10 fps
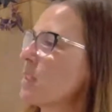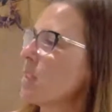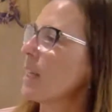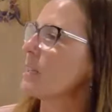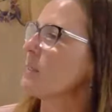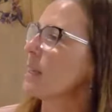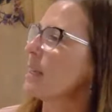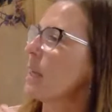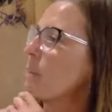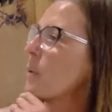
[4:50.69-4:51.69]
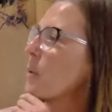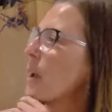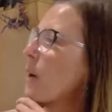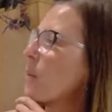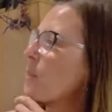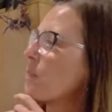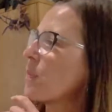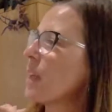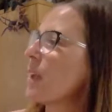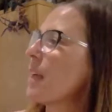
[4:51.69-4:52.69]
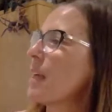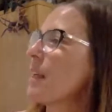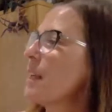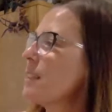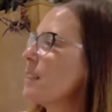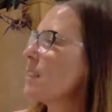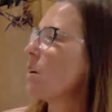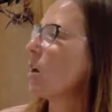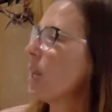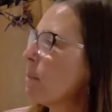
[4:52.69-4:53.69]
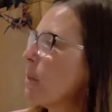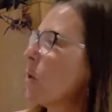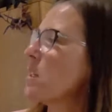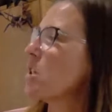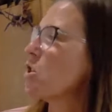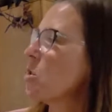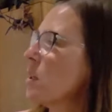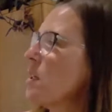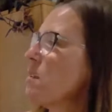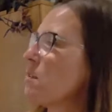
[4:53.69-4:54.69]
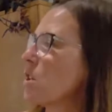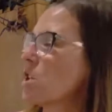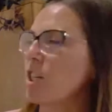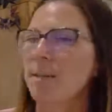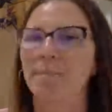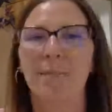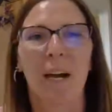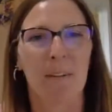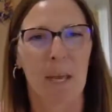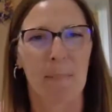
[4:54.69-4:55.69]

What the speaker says: So let's meet the hippo now. Hippo is a shortened version of